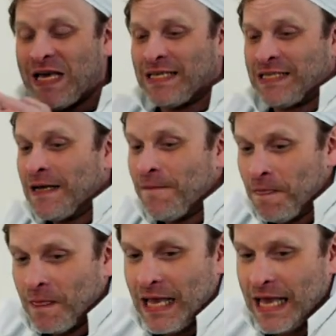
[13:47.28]
is
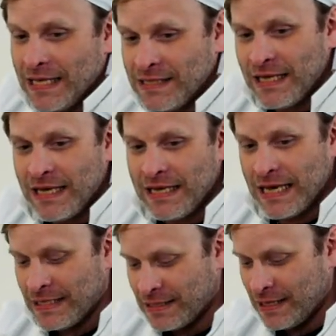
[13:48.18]
is the
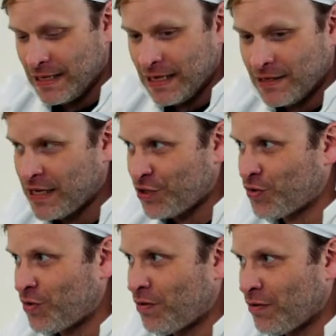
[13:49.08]
is the
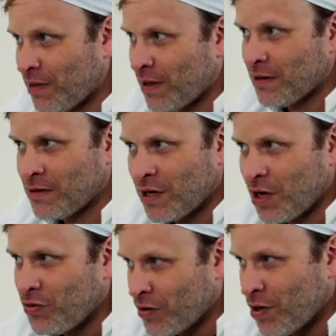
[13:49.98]
essential oil thing, because I
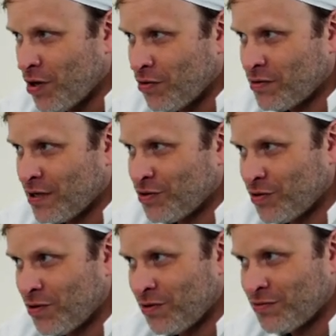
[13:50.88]
know yeah. you know your
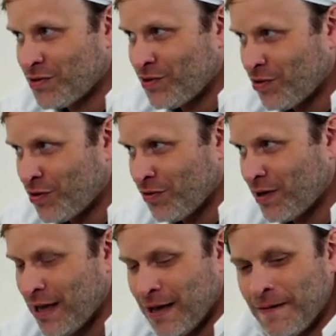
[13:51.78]
essential oils and you've got your
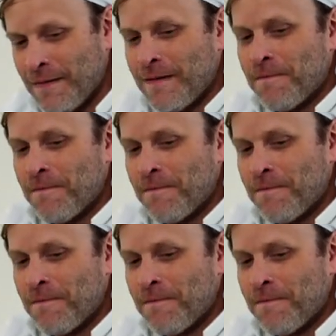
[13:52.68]
kit,